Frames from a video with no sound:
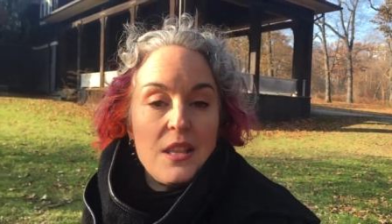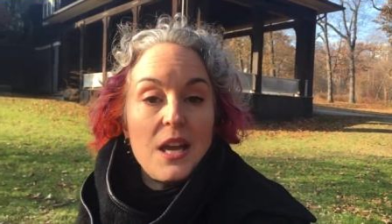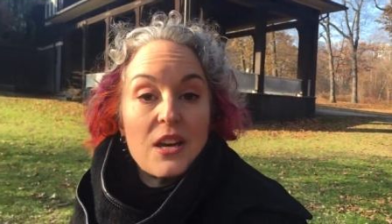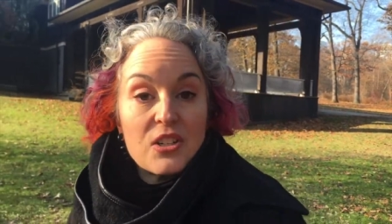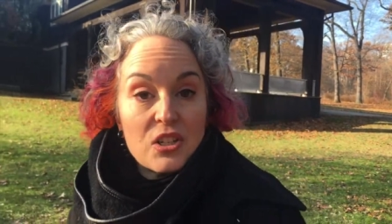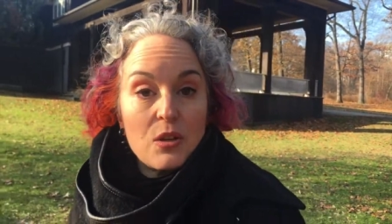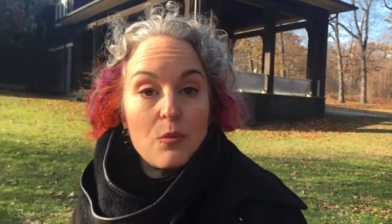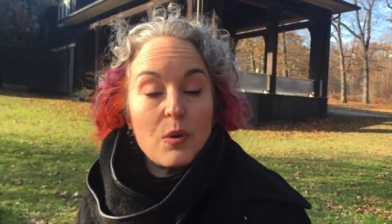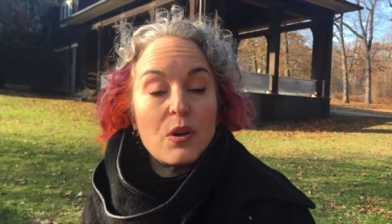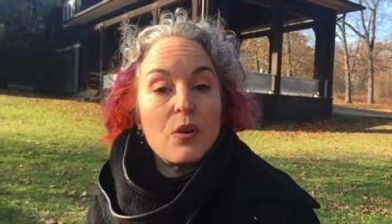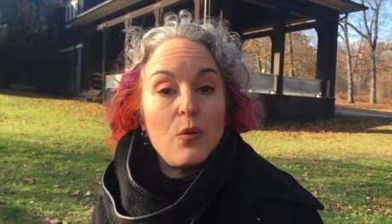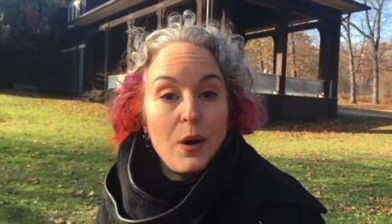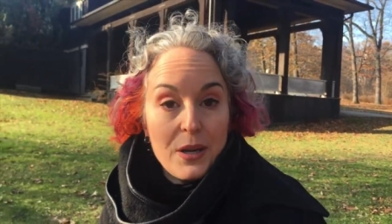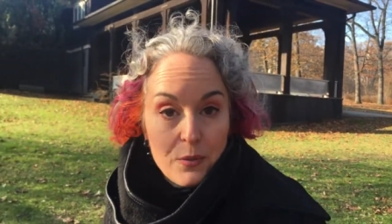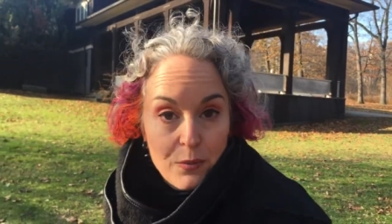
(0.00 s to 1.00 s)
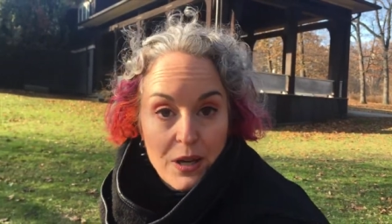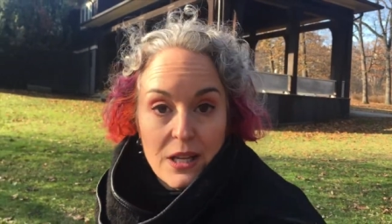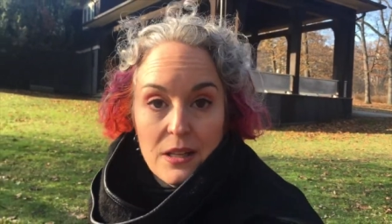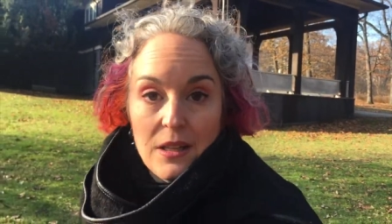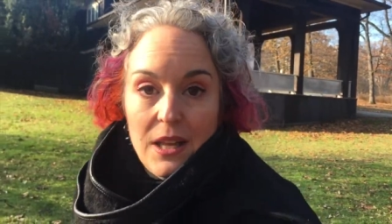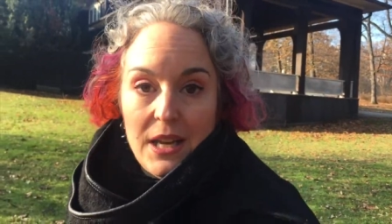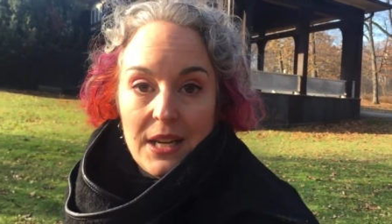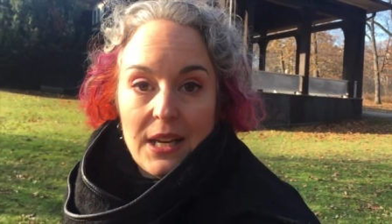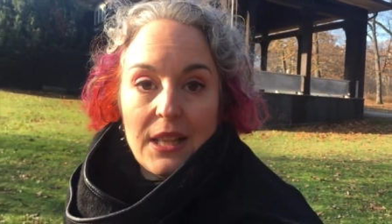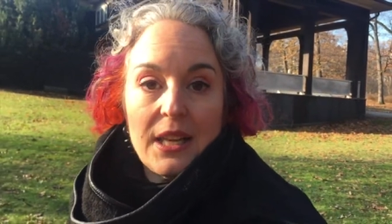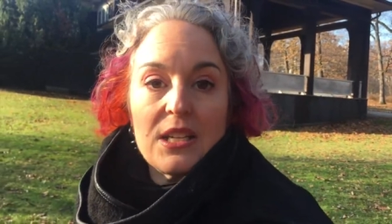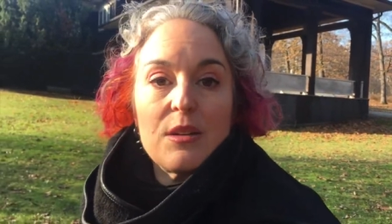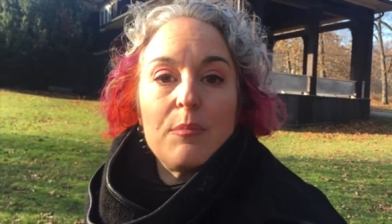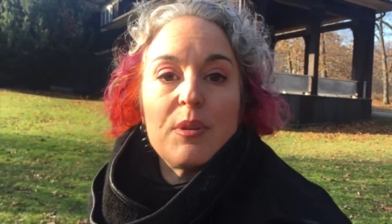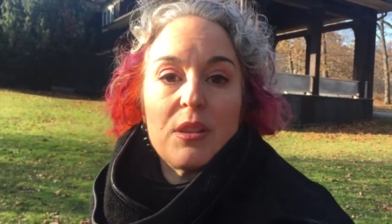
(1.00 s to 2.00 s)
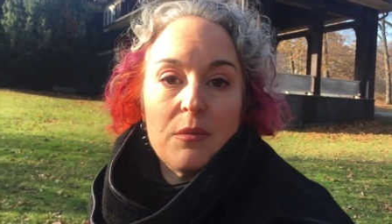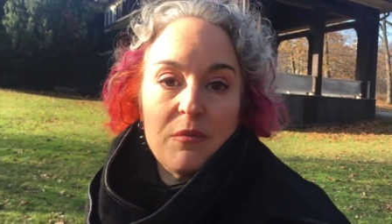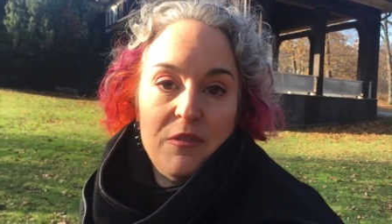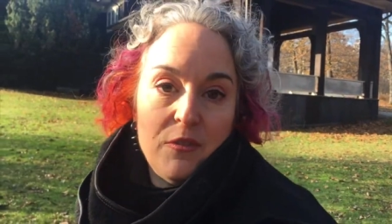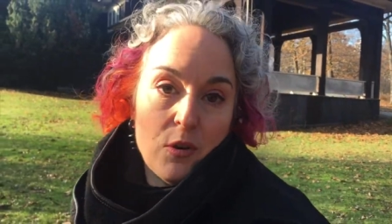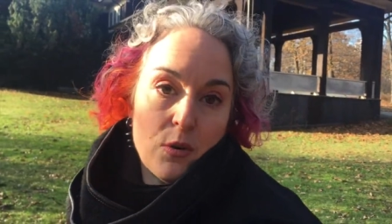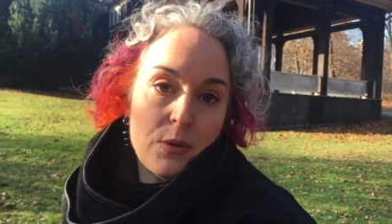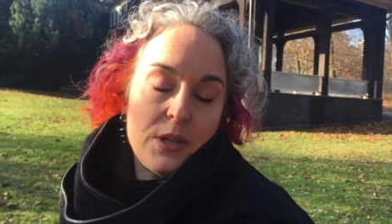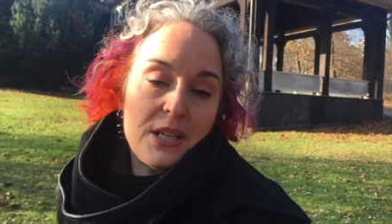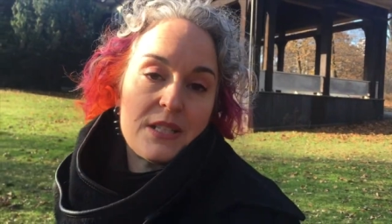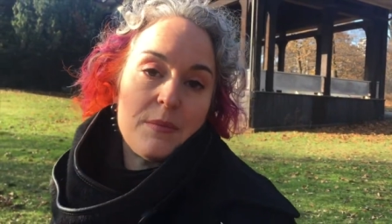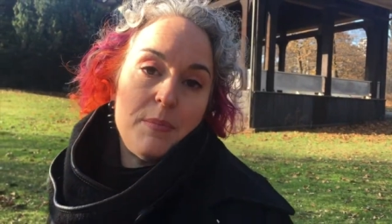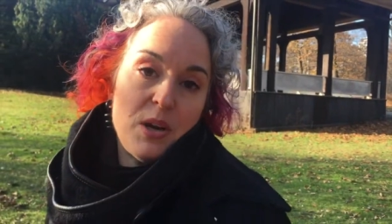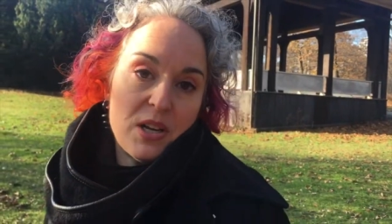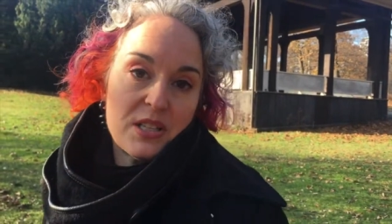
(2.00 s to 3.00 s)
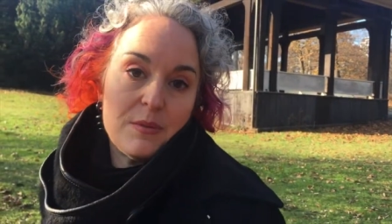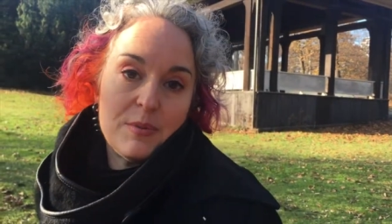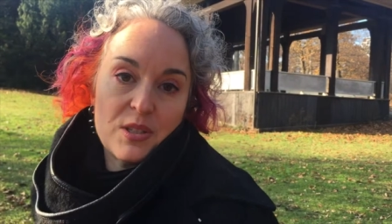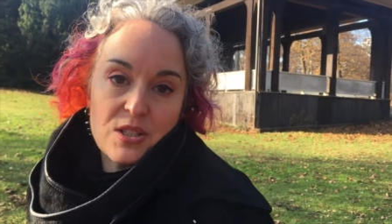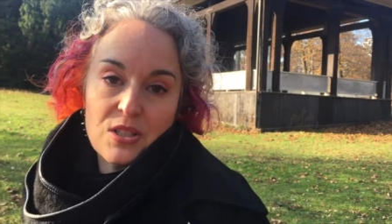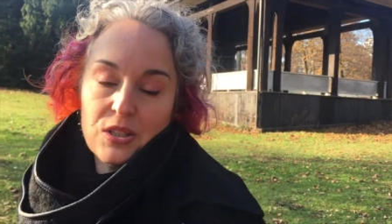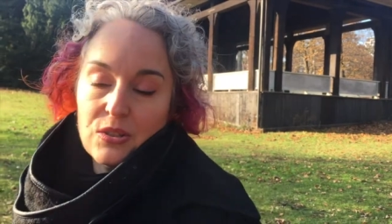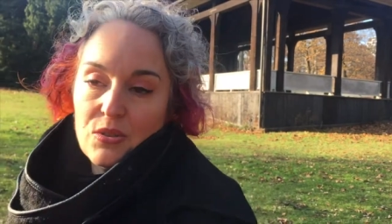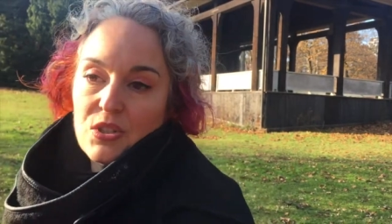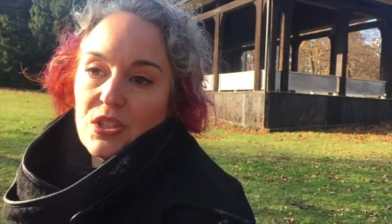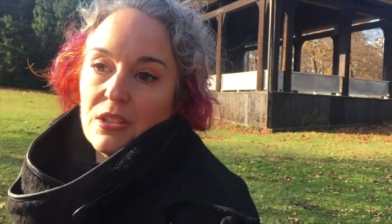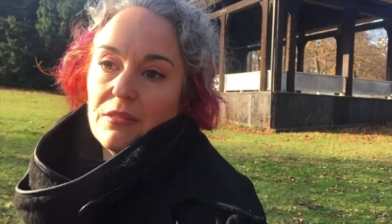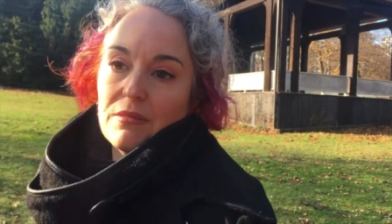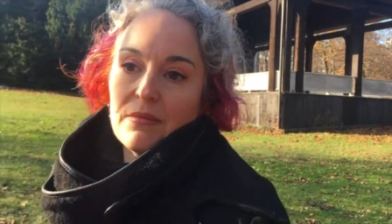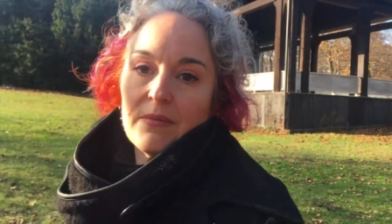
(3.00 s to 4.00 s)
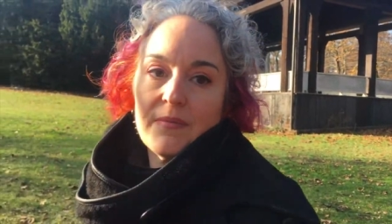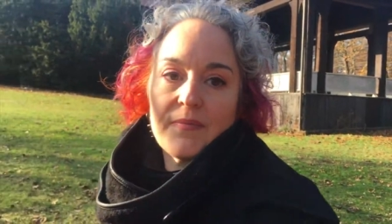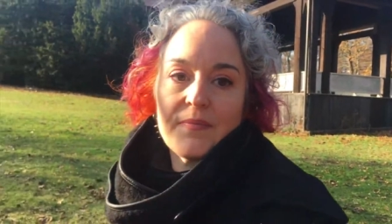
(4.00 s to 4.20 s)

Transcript: They actually work quite well, and I'd like to put them forward as a possible solution.